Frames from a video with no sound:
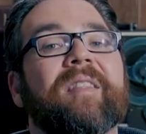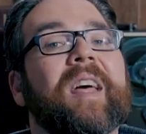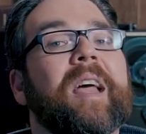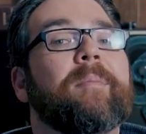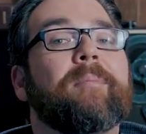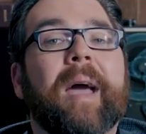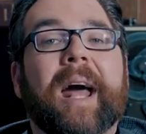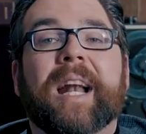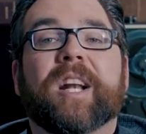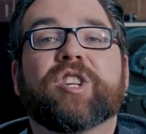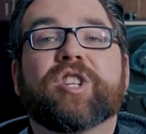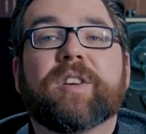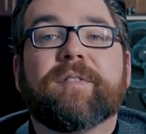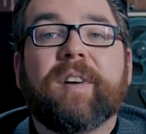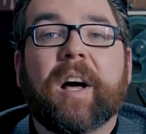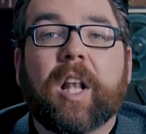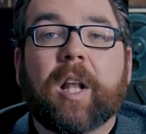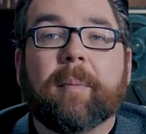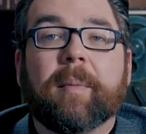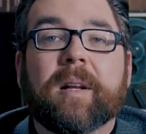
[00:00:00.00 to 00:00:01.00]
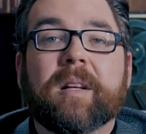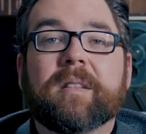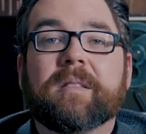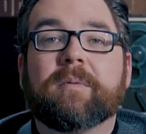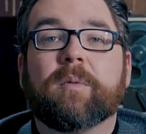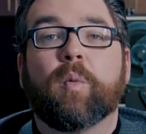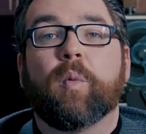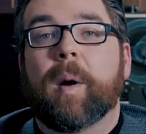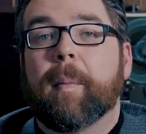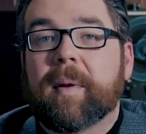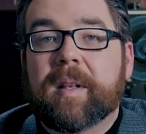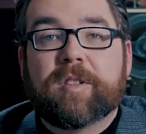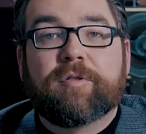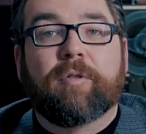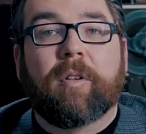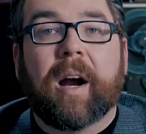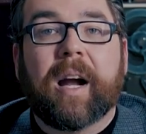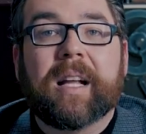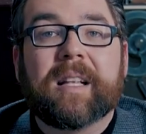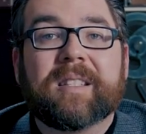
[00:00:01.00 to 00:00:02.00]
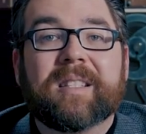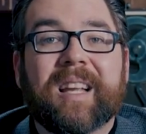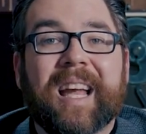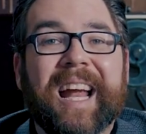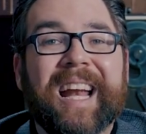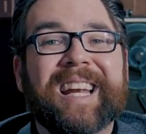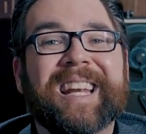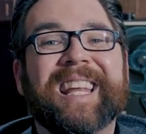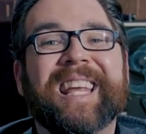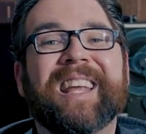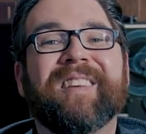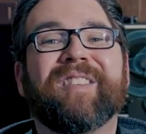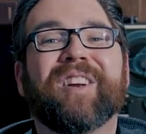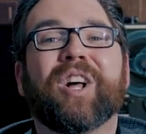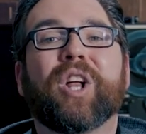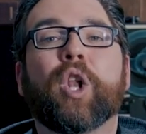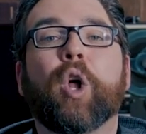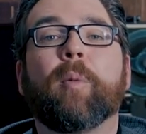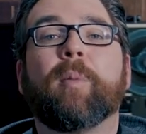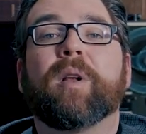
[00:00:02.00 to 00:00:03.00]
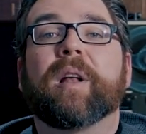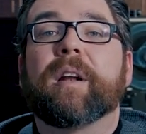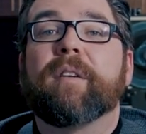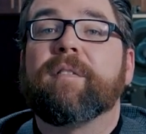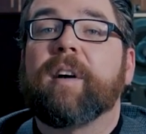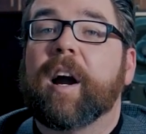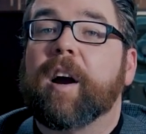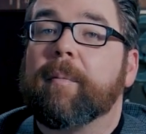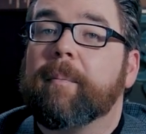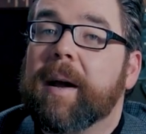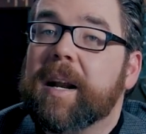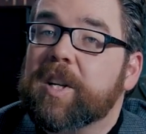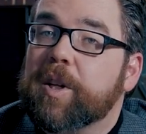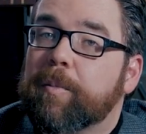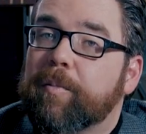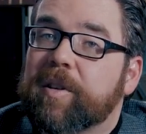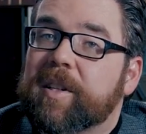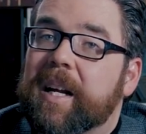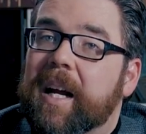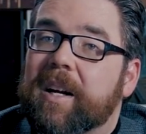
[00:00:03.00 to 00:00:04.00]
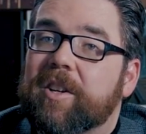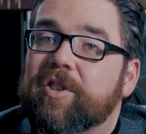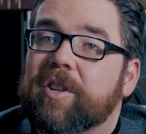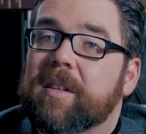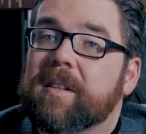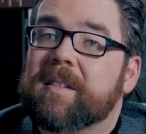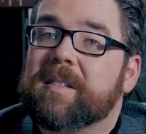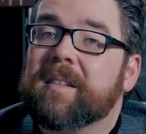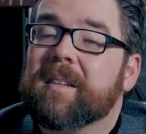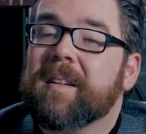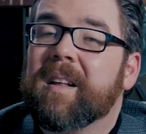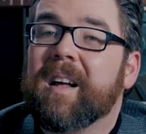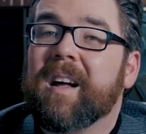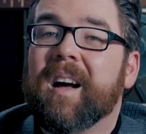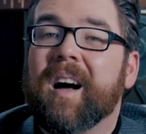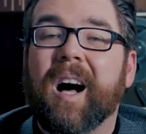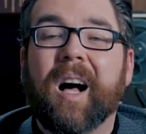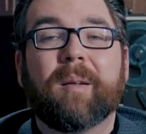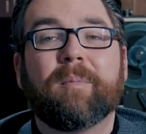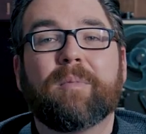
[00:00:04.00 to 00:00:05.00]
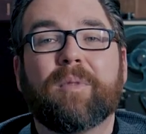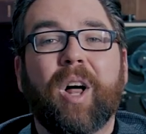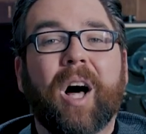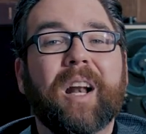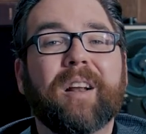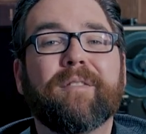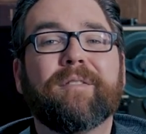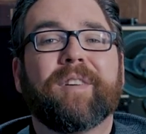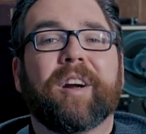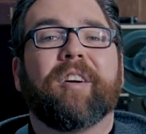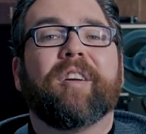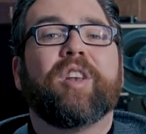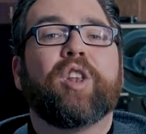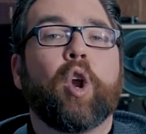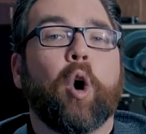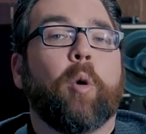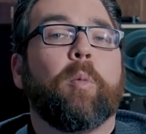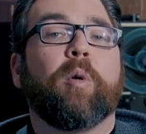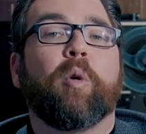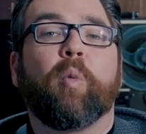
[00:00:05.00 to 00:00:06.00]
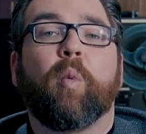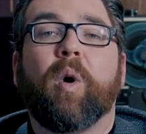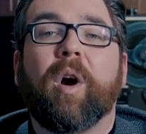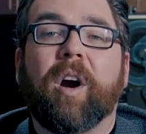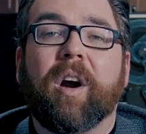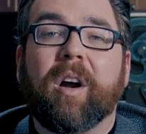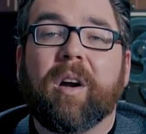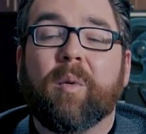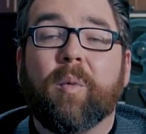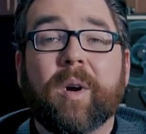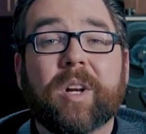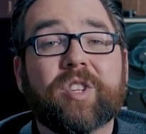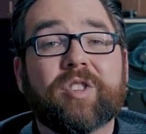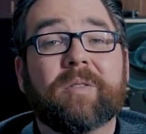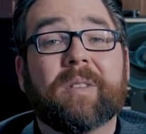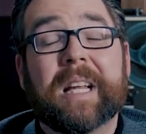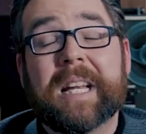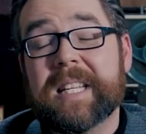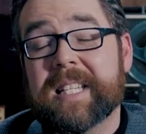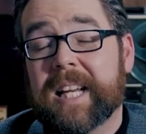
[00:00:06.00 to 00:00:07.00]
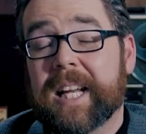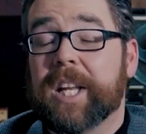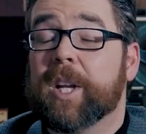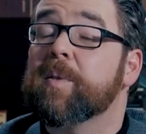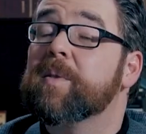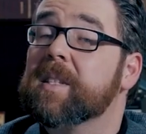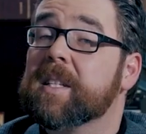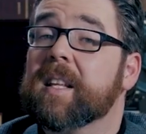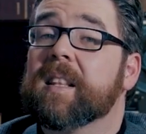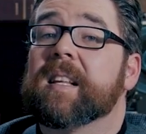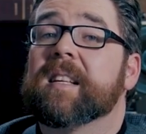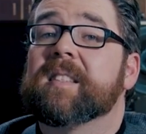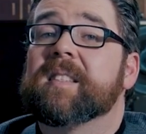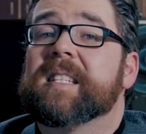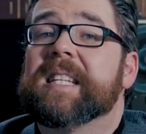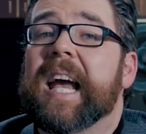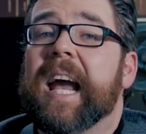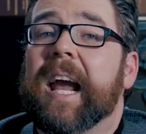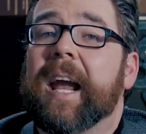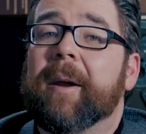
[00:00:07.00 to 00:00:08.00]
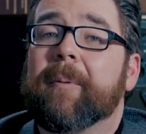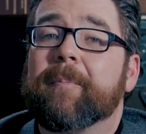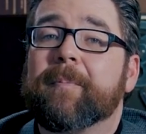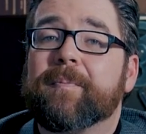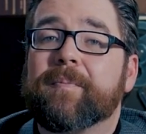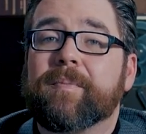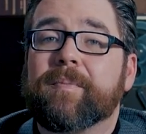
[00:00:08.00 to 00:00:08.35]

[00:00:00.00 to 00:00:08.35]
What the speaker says: They manage development, women's rights, and even global environmental protections. A lot of very noble work which continues to this day.